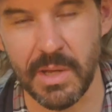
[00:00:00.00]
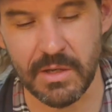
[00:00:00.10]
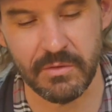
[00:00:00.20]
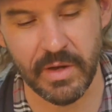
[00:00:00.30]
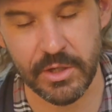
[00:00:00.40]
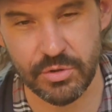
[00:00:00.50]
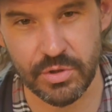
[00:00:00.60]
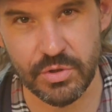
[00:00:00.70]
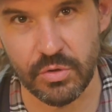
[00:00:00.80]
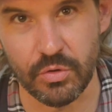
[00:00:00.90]

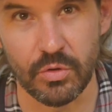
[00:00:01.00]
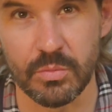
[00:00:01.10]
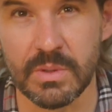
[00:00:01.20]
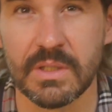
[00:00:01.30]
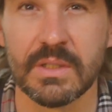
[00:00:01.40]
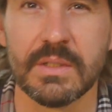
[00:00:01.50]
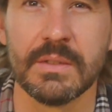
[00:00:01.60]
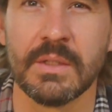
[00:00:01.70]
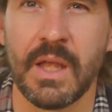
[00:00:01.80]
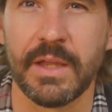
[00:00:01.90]
manufactured tube.
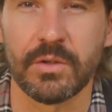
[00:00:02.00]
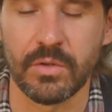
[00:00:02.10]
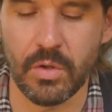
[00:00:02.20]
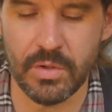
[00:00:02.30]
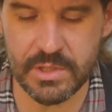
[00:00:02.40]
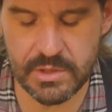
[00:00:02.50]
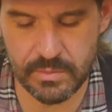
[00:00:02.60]
And you'll notice